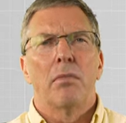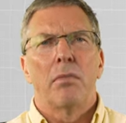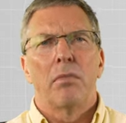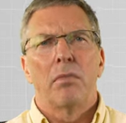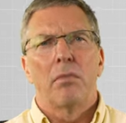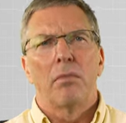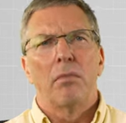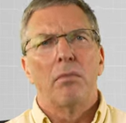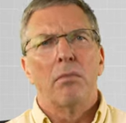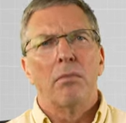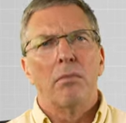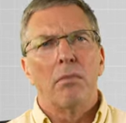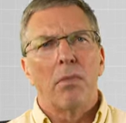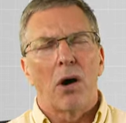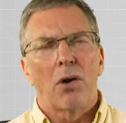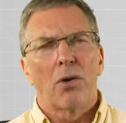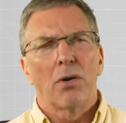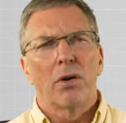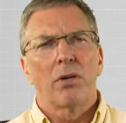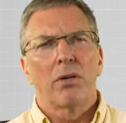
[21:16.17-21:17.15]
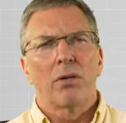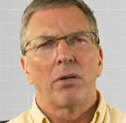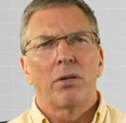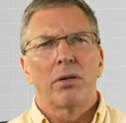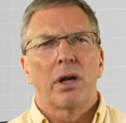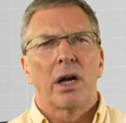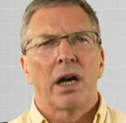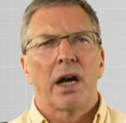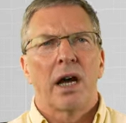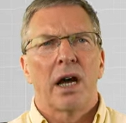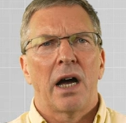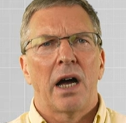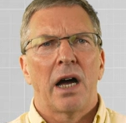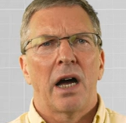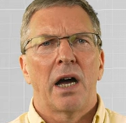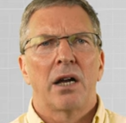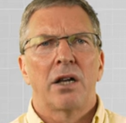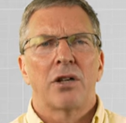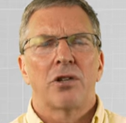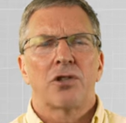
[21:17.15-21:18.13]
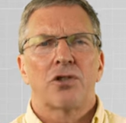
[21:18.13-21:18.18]

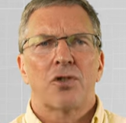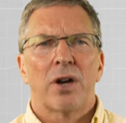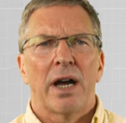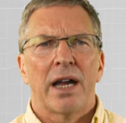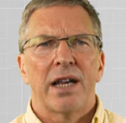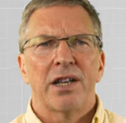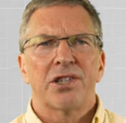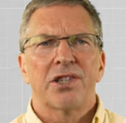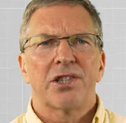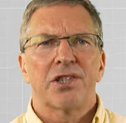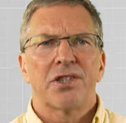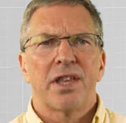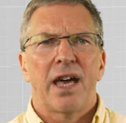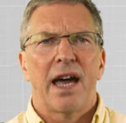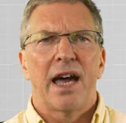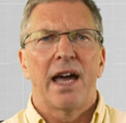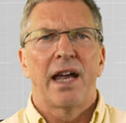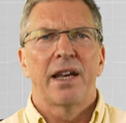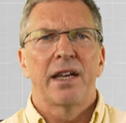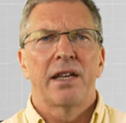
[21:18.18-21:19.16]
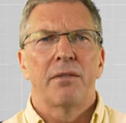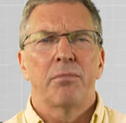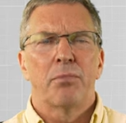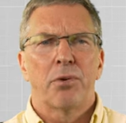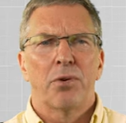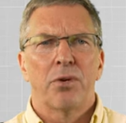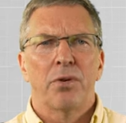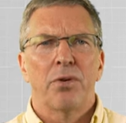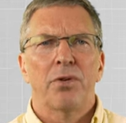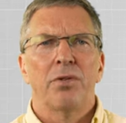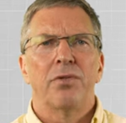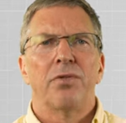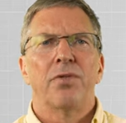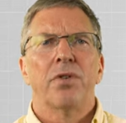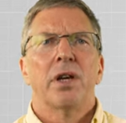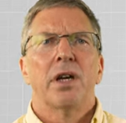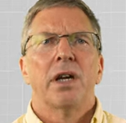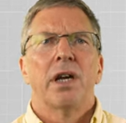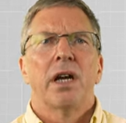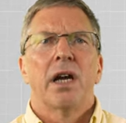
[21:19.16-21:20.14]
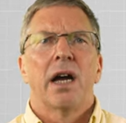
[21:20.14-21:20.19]
moral traits that improve
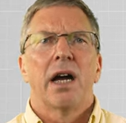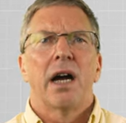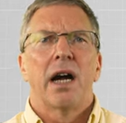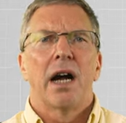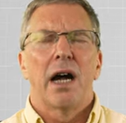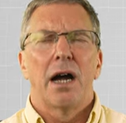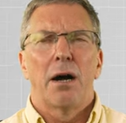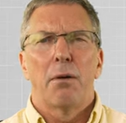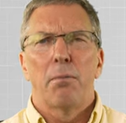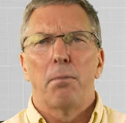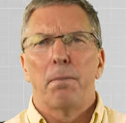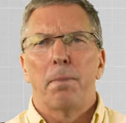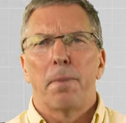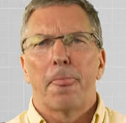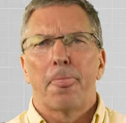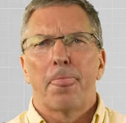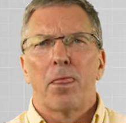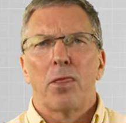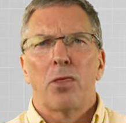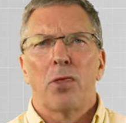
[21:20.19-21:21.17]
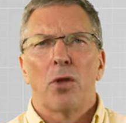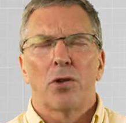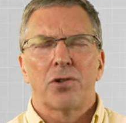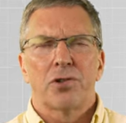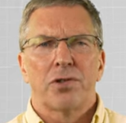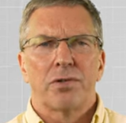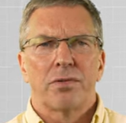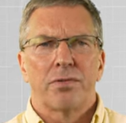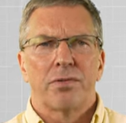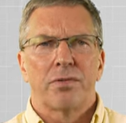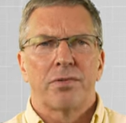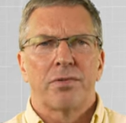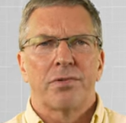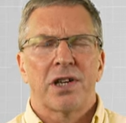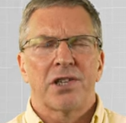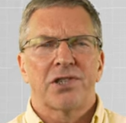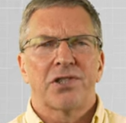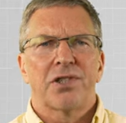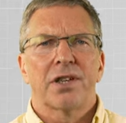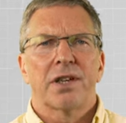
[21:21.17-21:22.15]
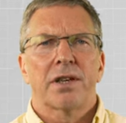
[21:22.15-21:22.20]
not
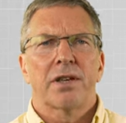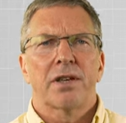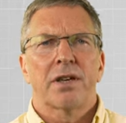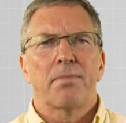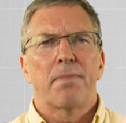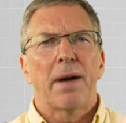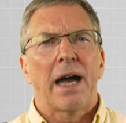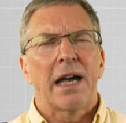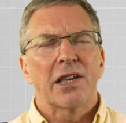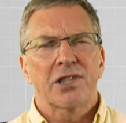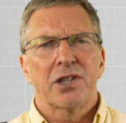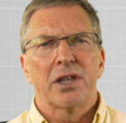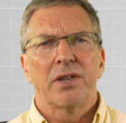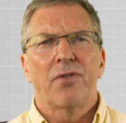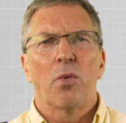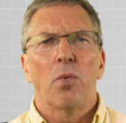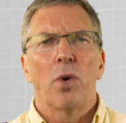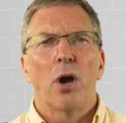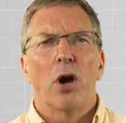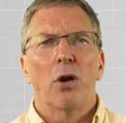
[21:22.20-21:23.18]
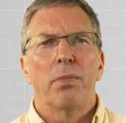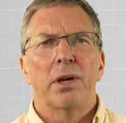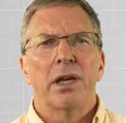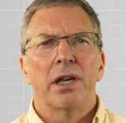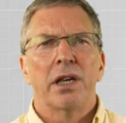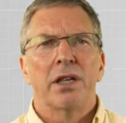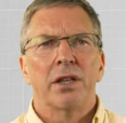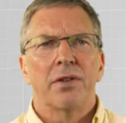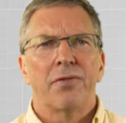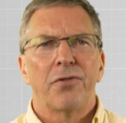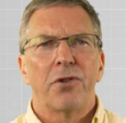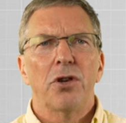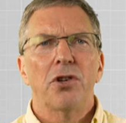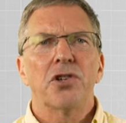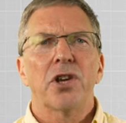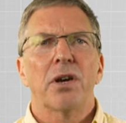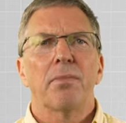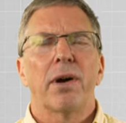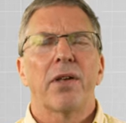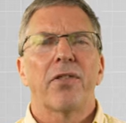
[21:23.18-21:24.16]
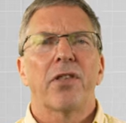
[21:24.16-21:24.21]
just the capacity for well-being in the future,
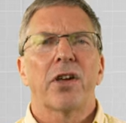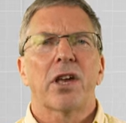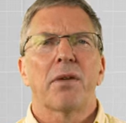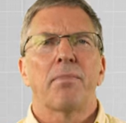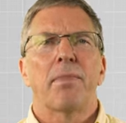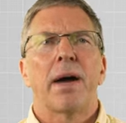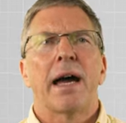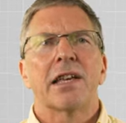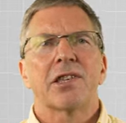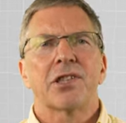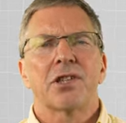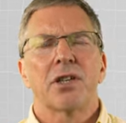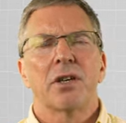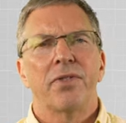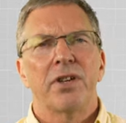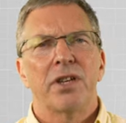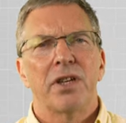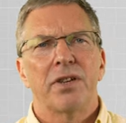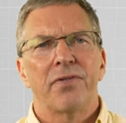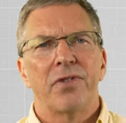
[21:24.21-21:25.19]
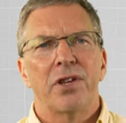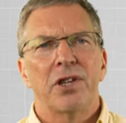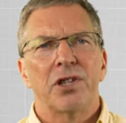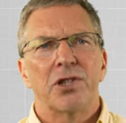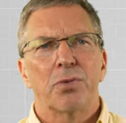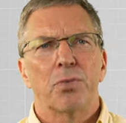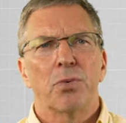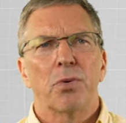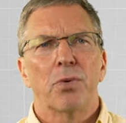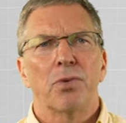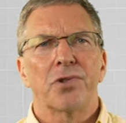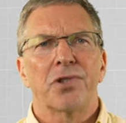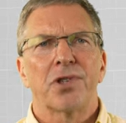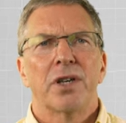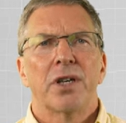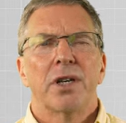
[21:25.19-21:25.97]
but the capacity of individuals